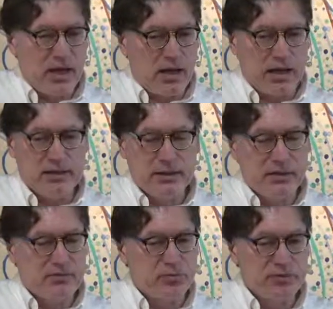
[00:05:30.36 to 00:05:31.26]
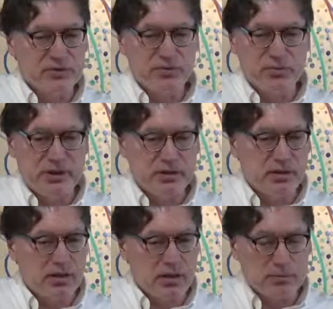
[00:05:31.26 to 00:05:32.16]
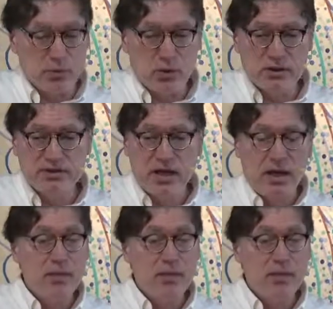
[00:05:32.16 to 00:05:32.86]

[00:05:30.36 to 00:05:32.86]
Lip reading: I did have the privilege of meeting the Dalai Lama once.